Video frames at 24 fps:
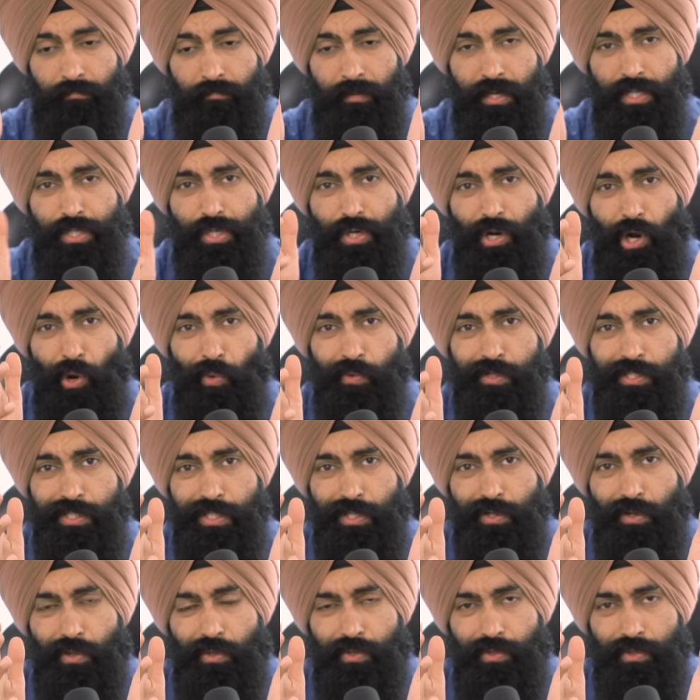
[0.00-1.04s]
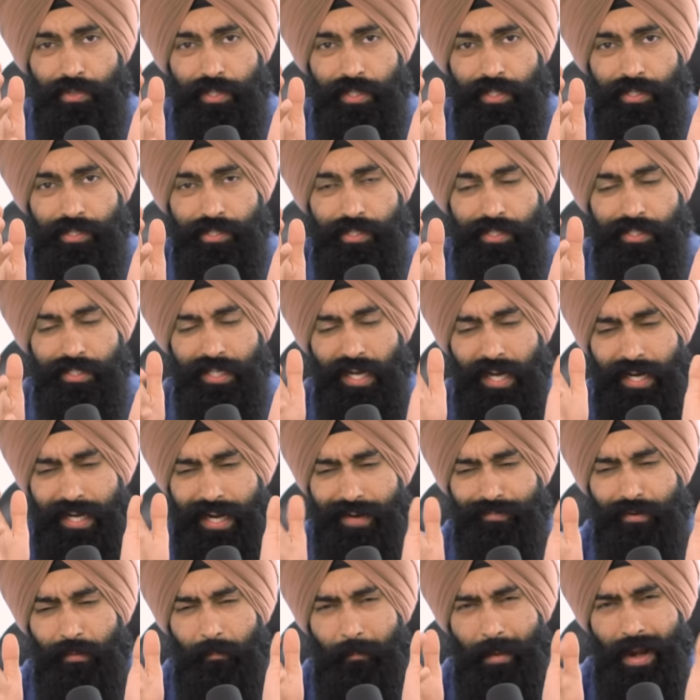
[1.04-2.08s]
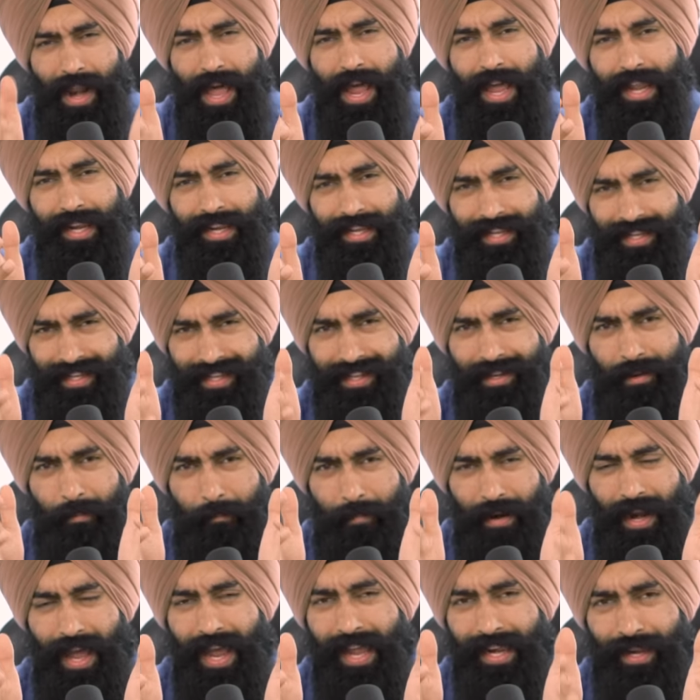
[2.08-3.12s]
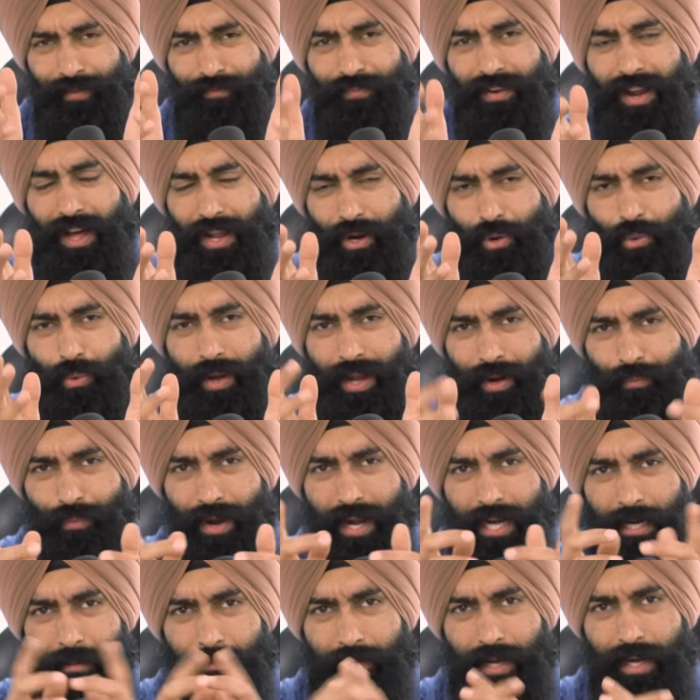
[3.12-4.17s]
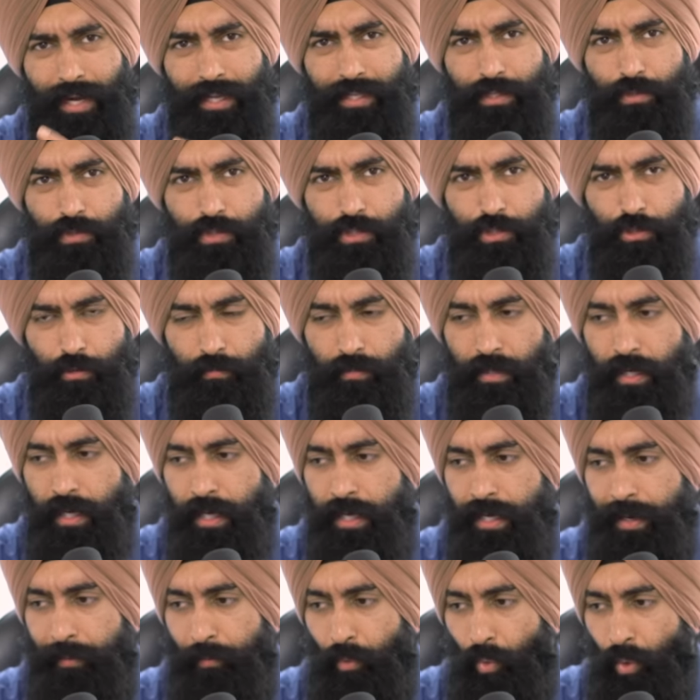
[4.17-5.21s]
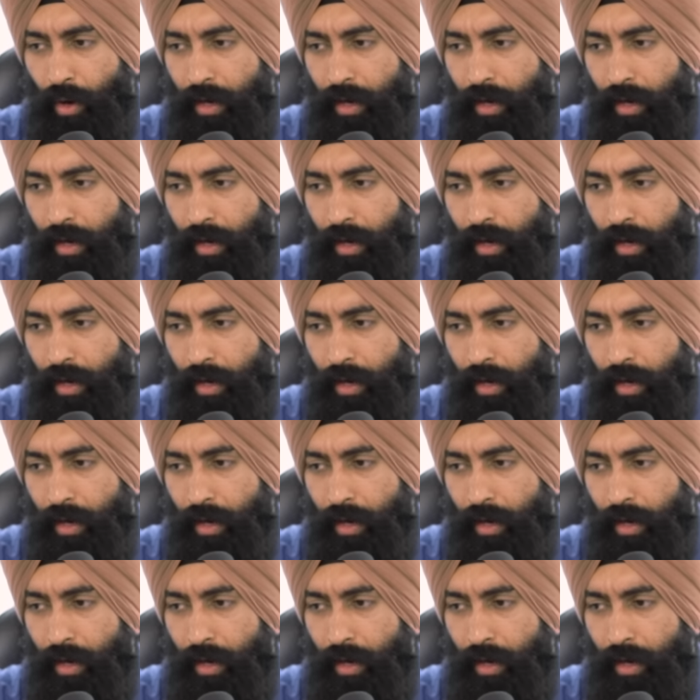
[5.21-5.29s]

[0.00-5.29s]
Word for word: Make sure you always do your own due diligence and never blindly blindly follow a random guy on YouTube. Number